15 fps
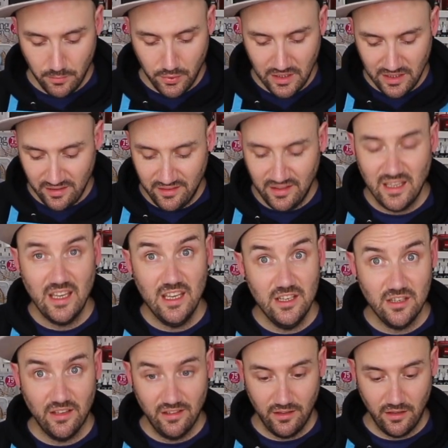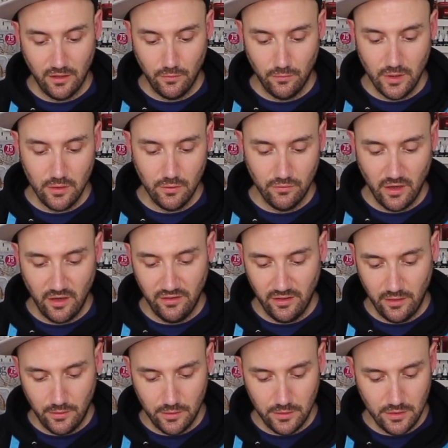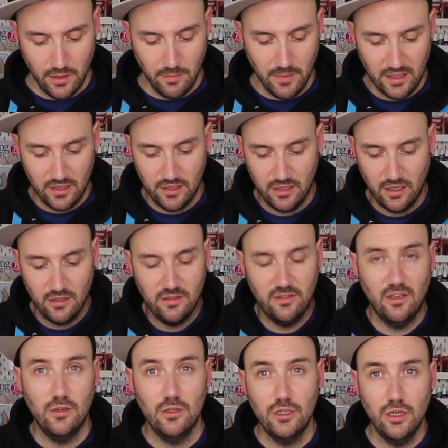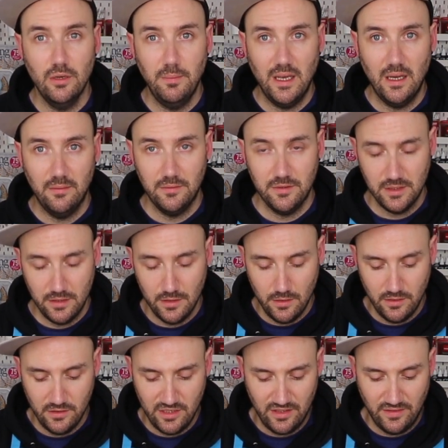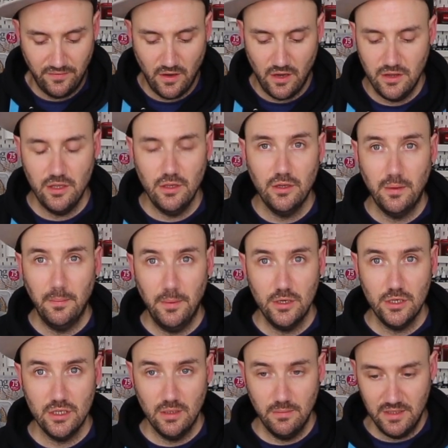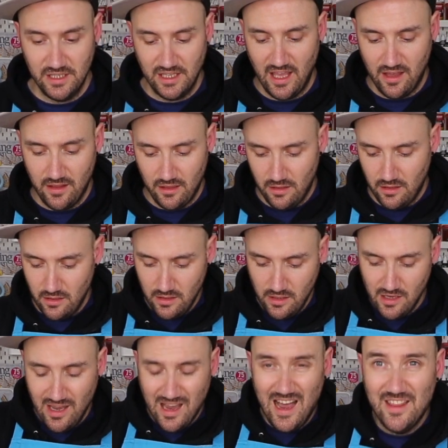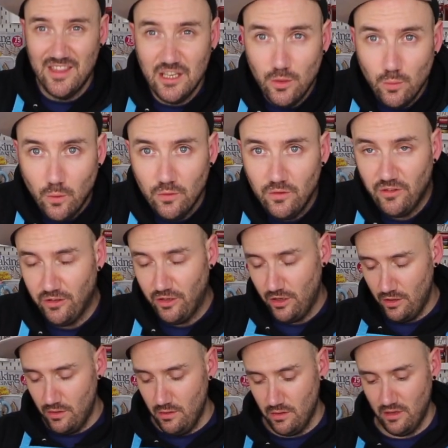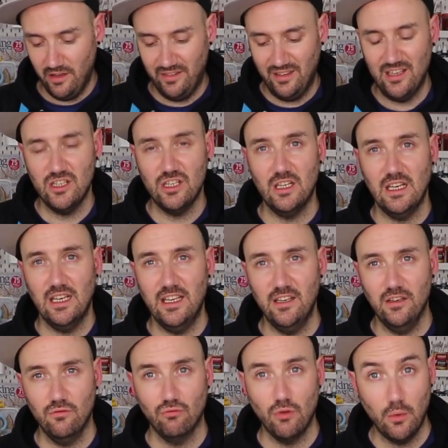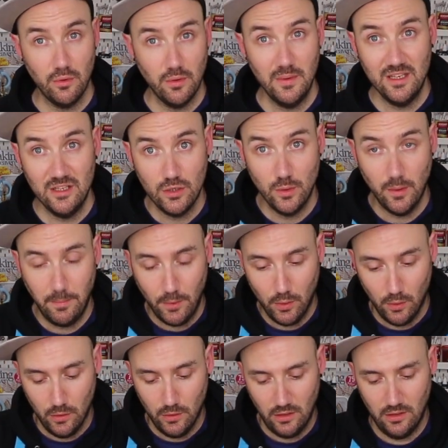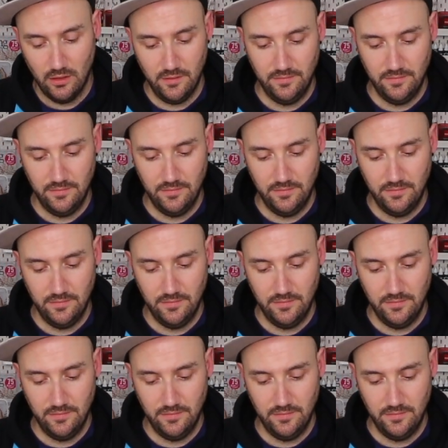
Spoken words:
pretty sticky, just like real rice cereal treat mixture, so you should be able to just find that you can push them together, and then you want to essentially roll them into a ball.